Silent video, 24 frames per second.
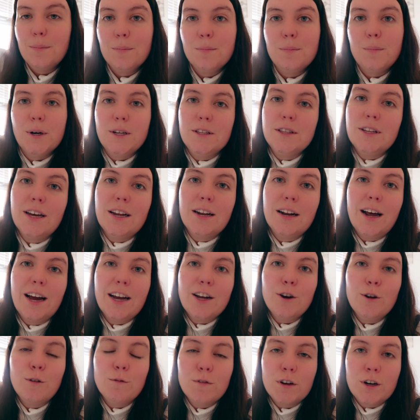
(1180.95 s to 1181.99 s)
but then I
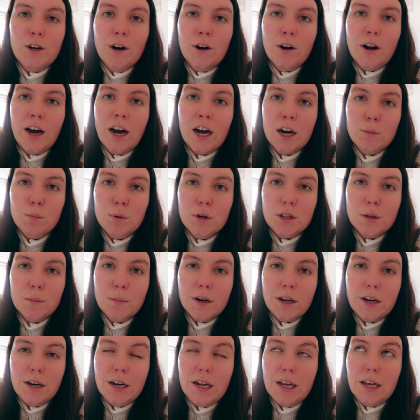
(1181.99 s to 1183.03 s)
couldn't figure out how to put the
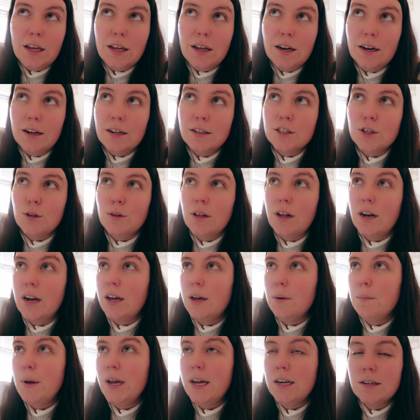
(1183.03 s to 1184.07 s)
button in, and so then I
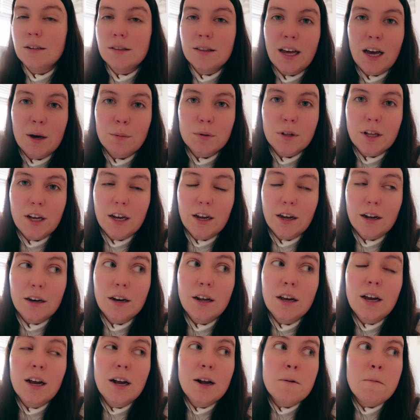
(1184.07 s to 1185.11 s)
abandoned that plan,
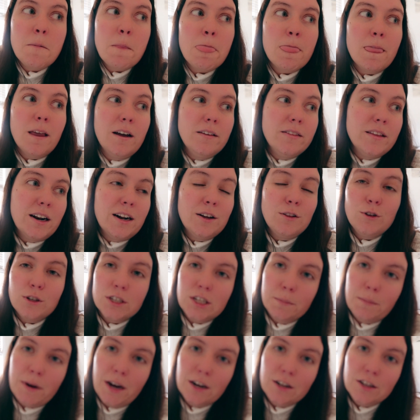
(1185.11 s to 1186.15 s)
and then I looked
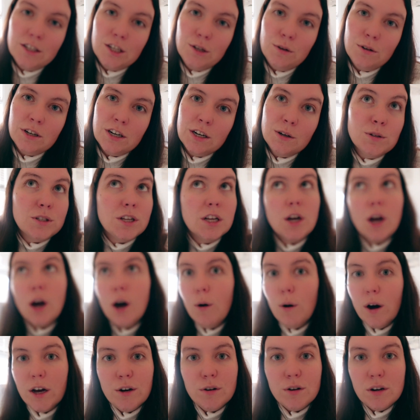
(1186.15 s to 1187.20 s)
up how to do it, and I was like,
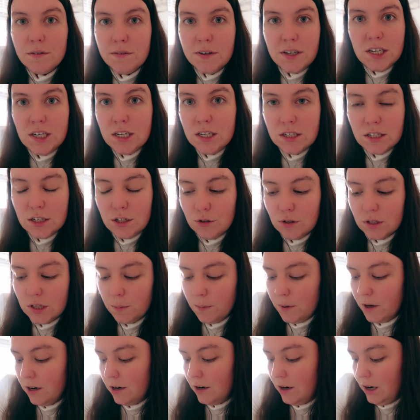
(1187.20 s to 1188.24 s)
oh, I don't even need to use the
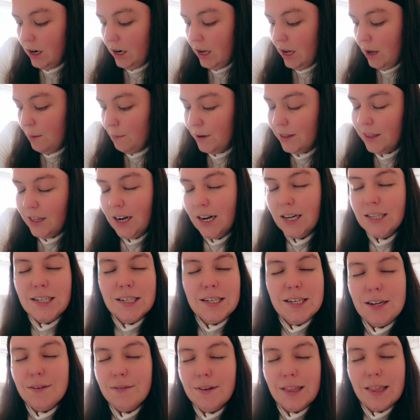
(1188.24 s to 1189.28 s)
button. But then I
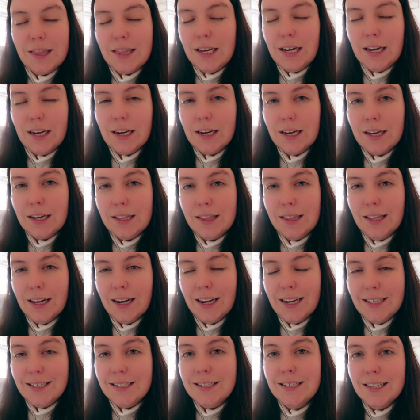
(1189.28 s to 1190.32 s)
didn't even think that
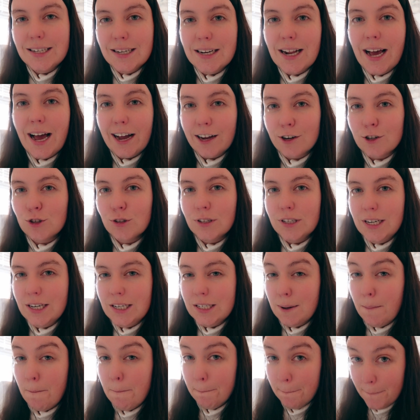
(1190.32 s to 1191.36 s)
I did actually need
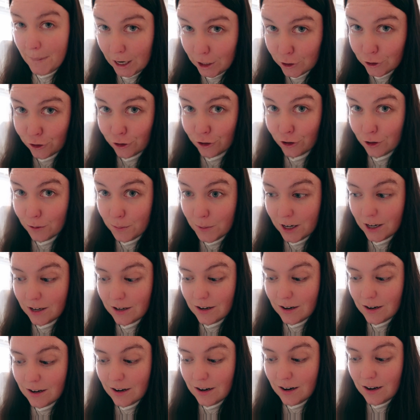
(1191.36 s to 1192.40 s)
to measure the
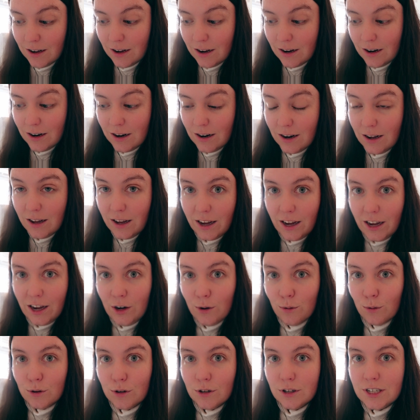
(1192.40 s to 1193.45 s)
button in
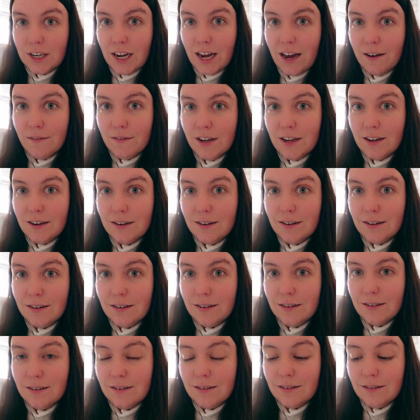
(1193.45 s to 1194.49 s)
order to have it
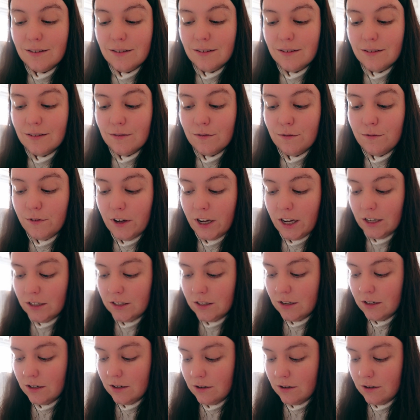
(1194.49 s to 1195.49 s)
fit.